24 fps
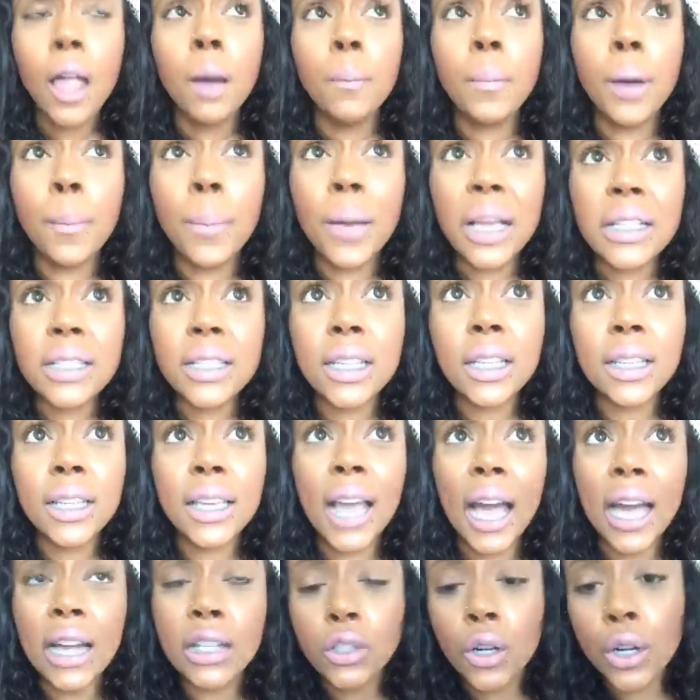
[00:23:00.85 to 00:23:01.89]
But basically,
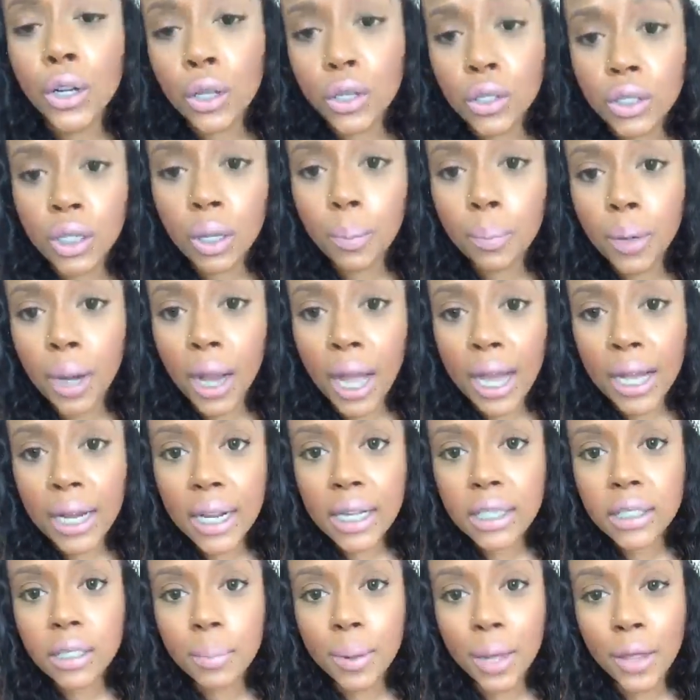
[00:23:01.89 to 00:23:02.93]
I started using the
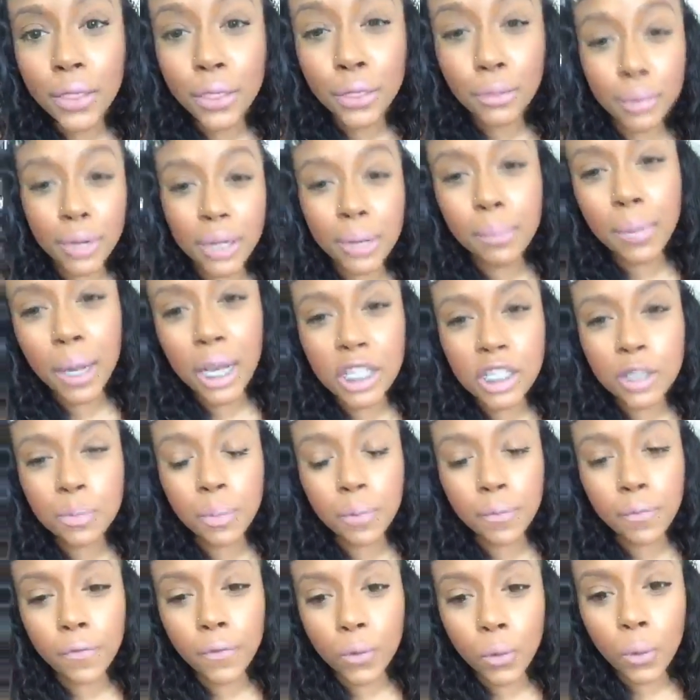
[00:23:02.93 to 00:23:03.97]
products about three months
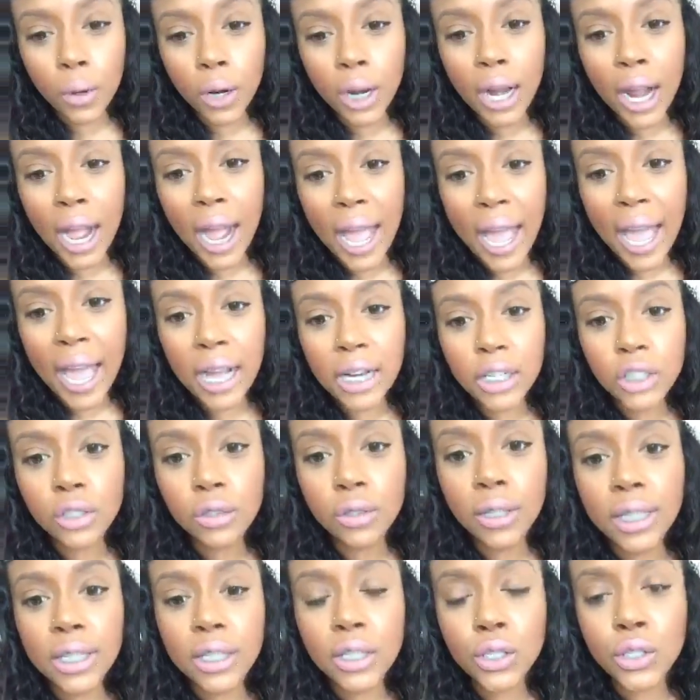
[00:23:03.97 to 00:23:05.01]
before I
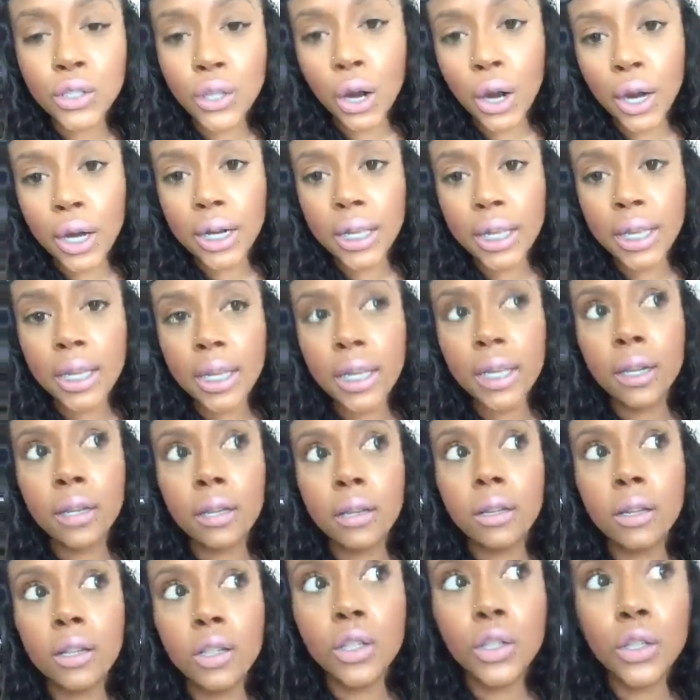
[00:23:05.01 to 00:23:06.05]
actually started
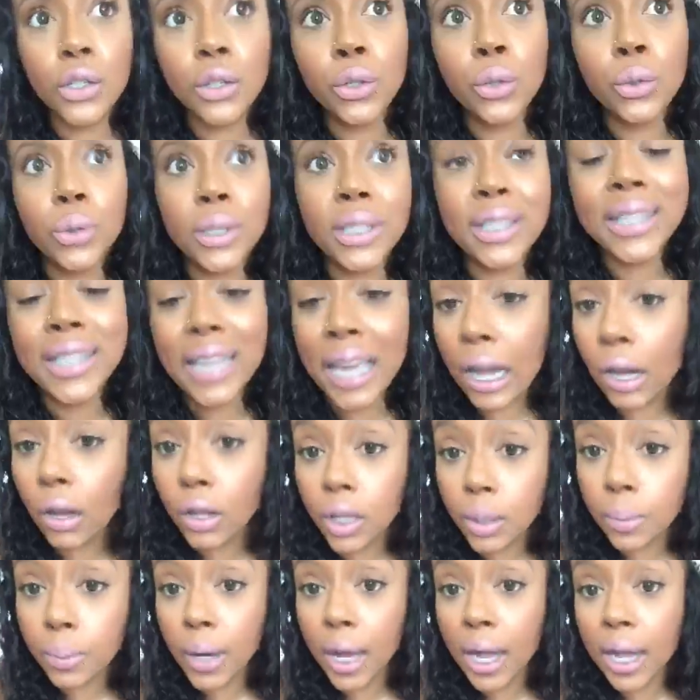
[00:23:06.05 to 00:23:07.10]
to sell
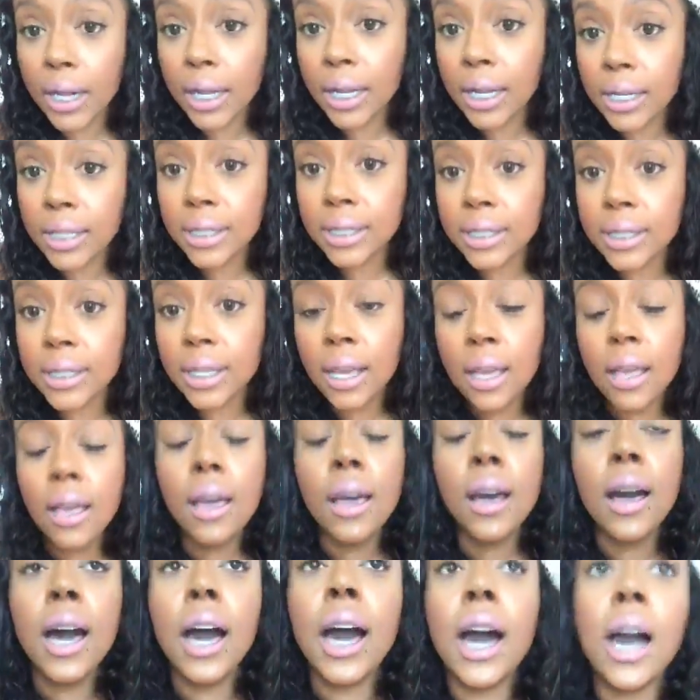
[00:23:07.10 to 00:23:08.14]
the products.
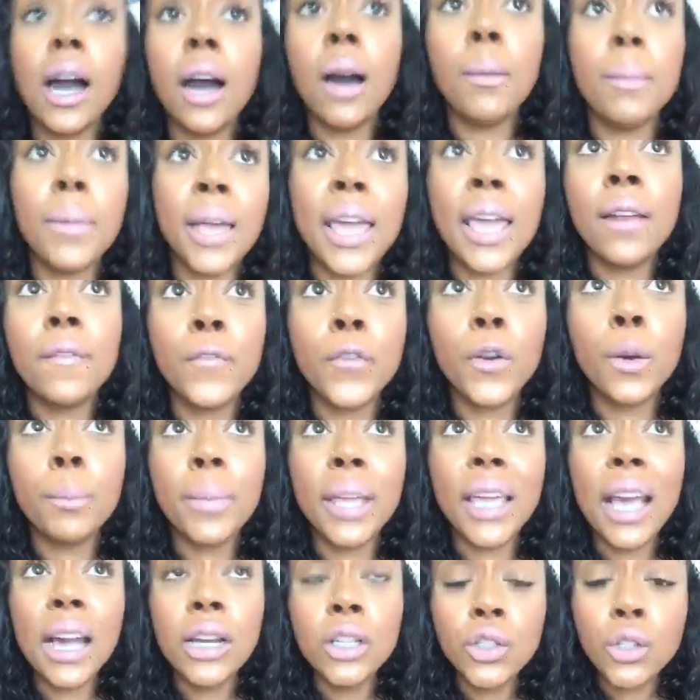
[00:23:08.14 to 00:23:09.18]
Um, and for
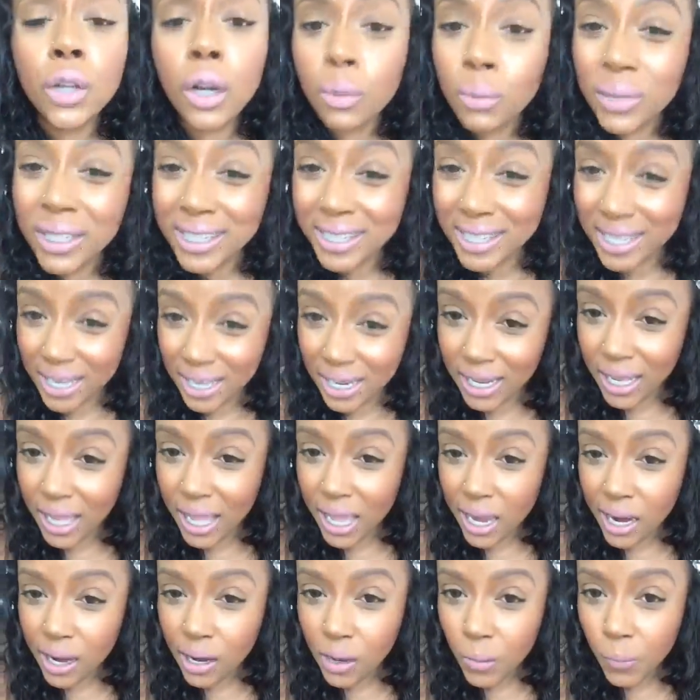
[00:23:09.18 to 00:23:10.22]
me, I started with
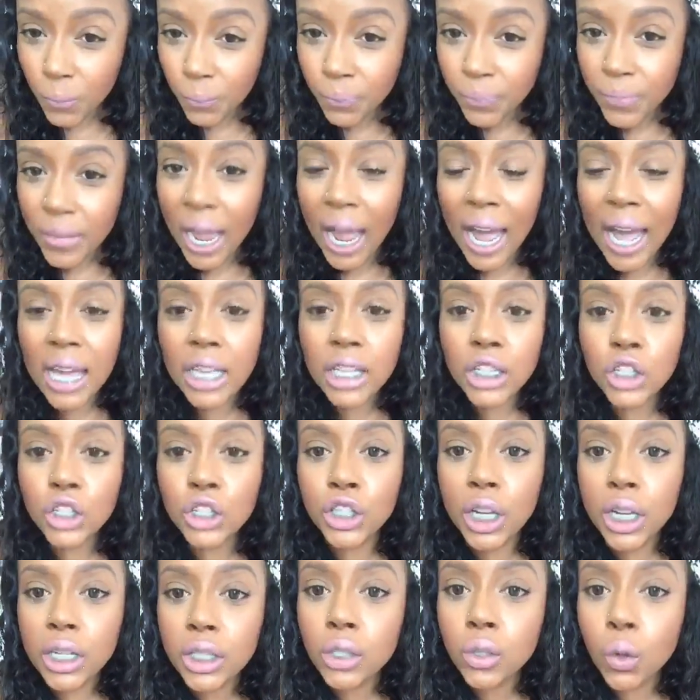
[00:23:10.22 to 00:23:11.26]
skincare. I
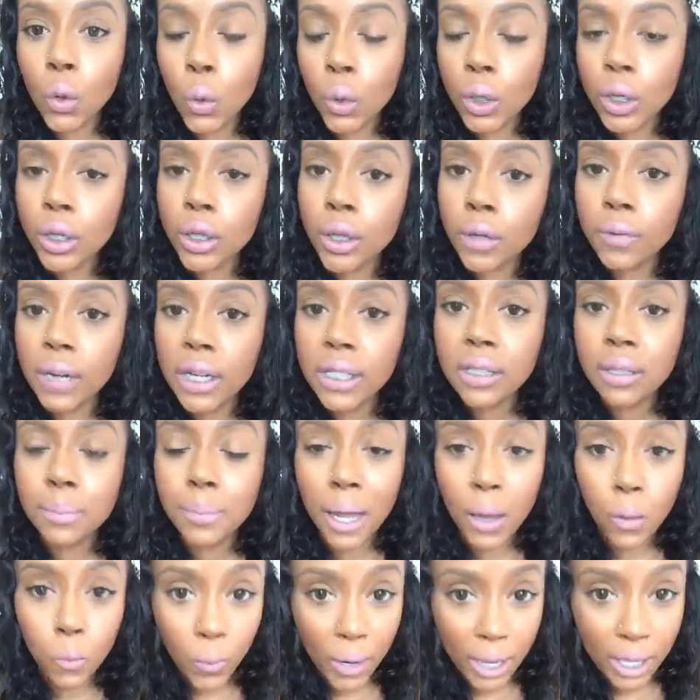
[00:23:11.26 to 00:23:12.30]
just ordered the rest of
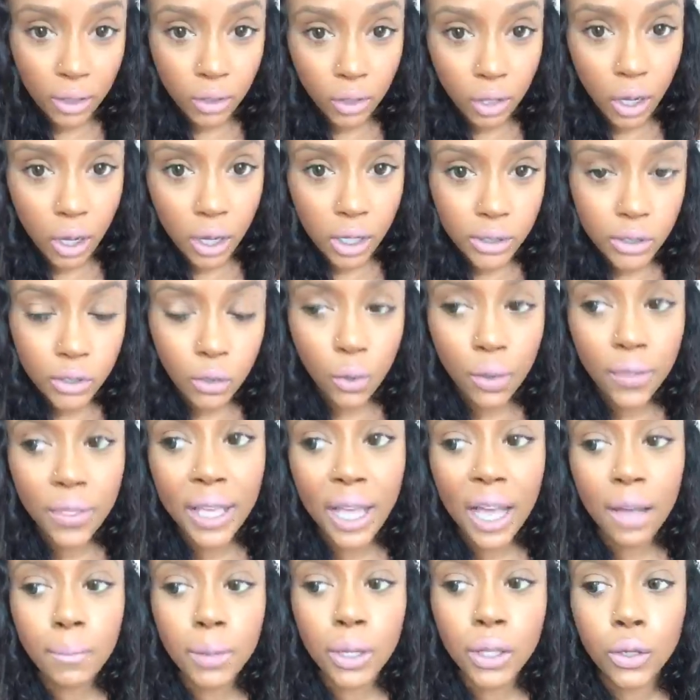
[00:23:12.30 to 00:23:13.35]
my weight loss. The only
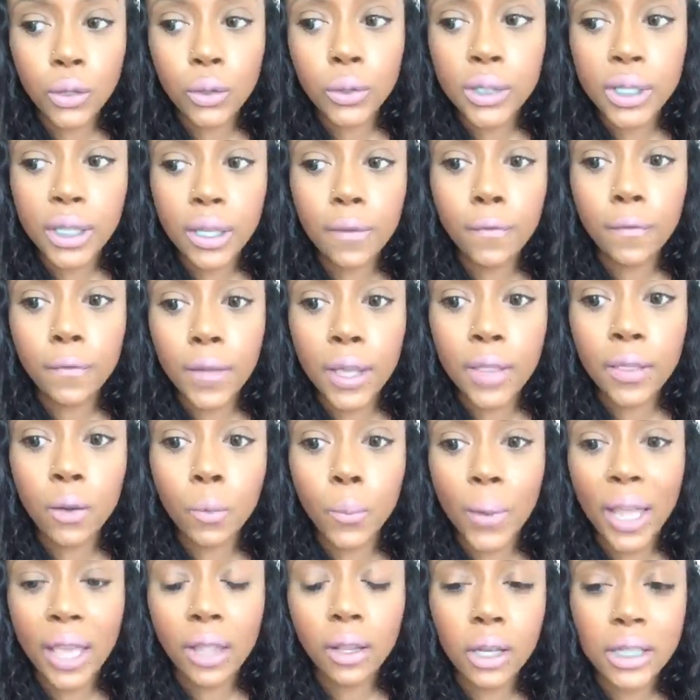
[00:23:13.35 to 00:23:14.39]
thing I've been using in the
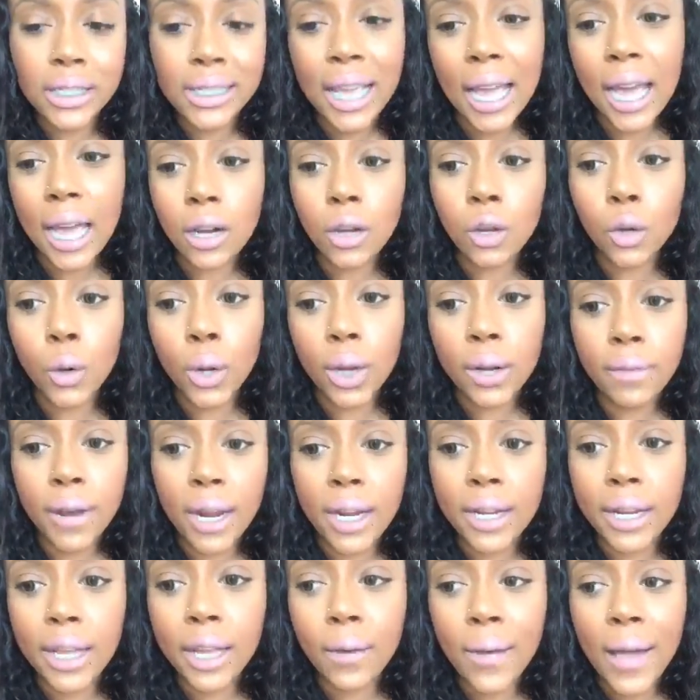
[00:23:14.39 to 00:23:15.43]
weight loss category
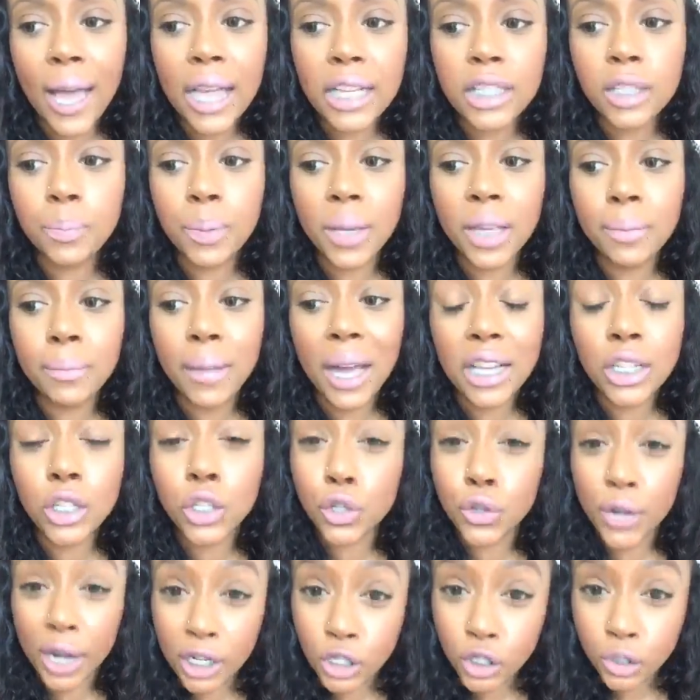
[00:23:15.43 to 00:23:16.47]
right now has been my
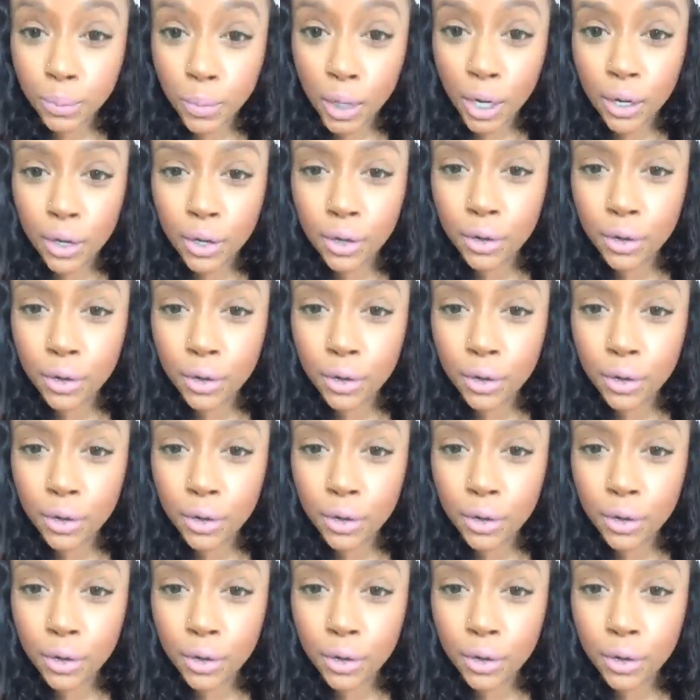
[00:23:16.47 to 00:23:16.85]
stretch mark